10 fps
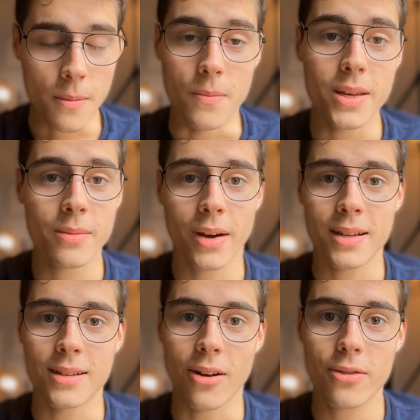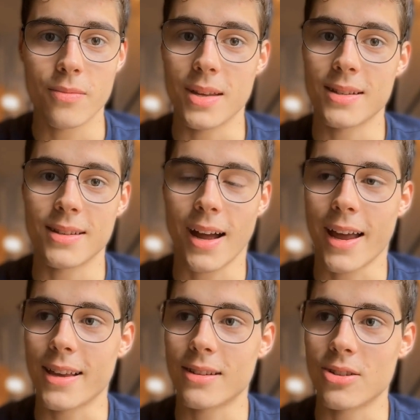being myself means that
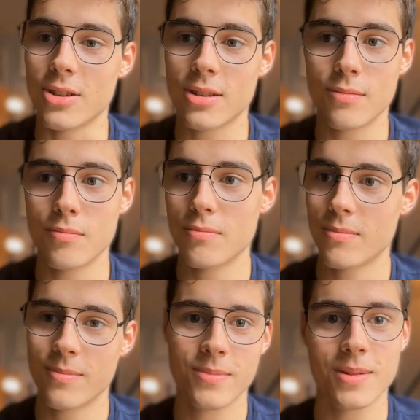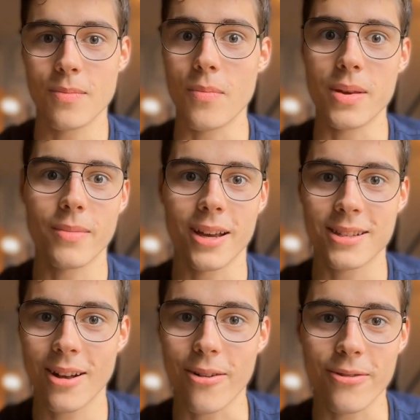I get to just be
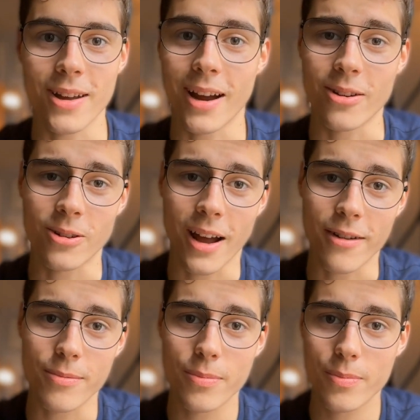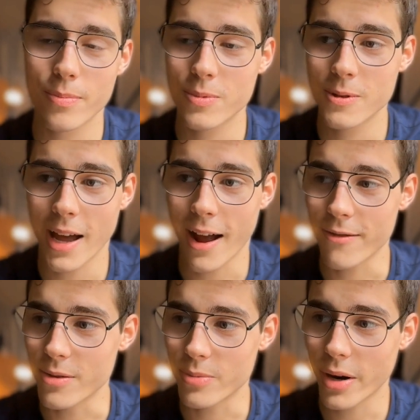myself, and I don't have to
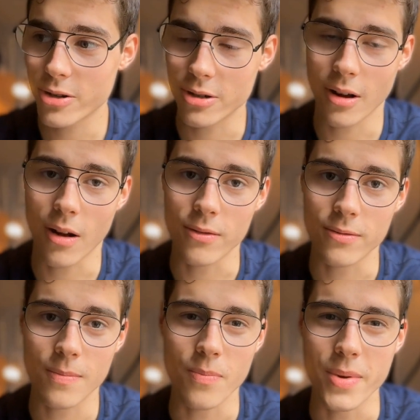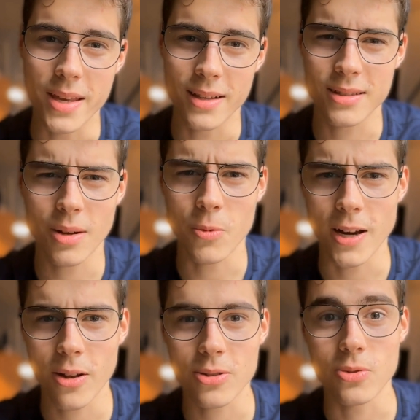have the pressure of being
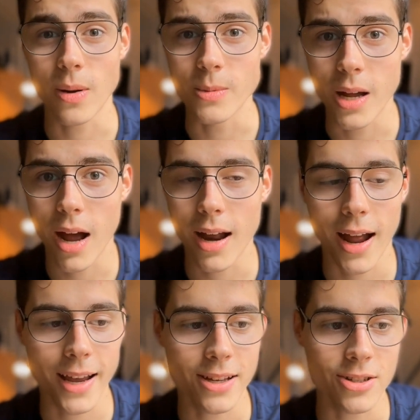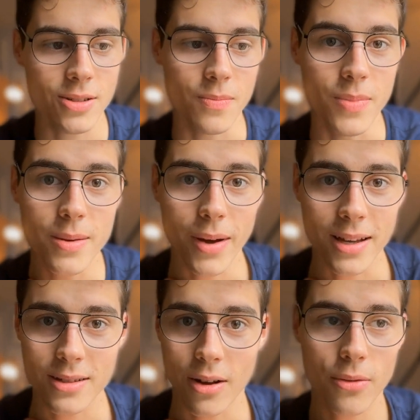someone else who I'm not. I can just be
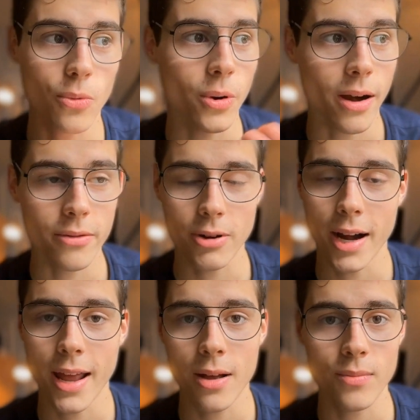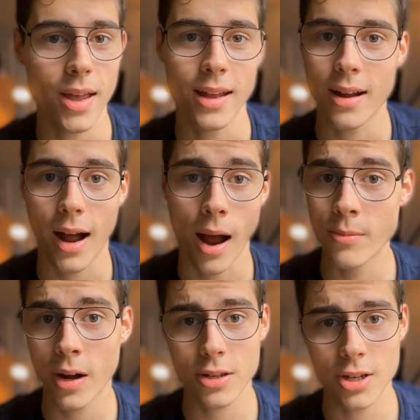myself wherever I am, and
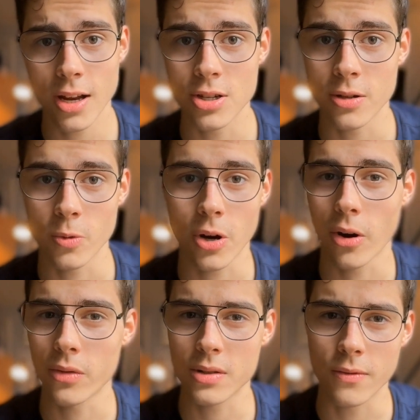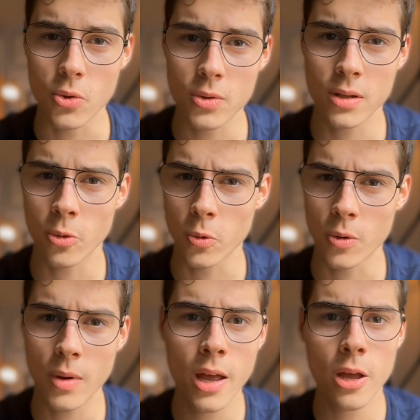I'm not changing regardless of who's in the
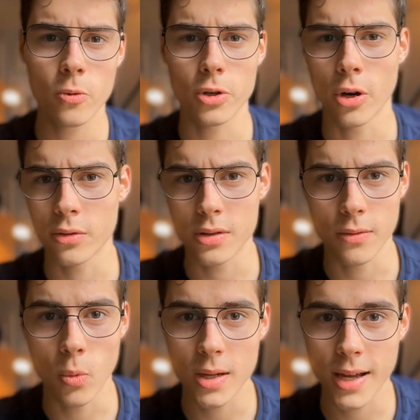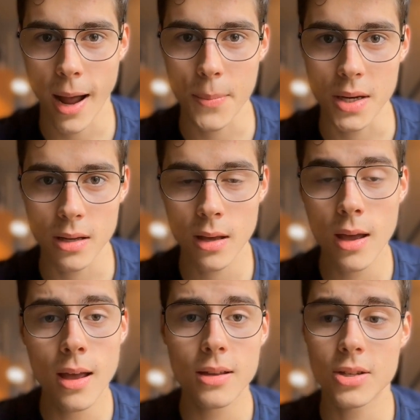room, regardless of what's happening.
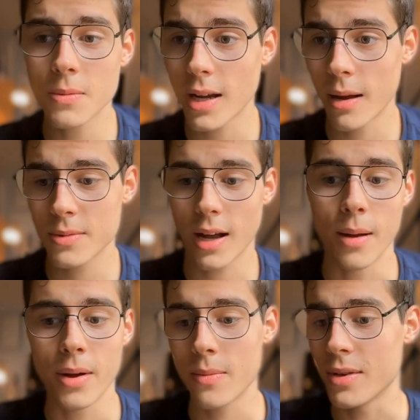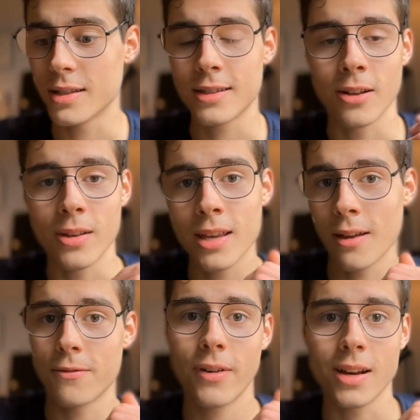Sometimes I might be silly
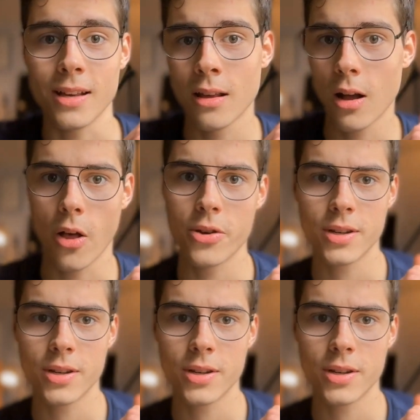and funny. Other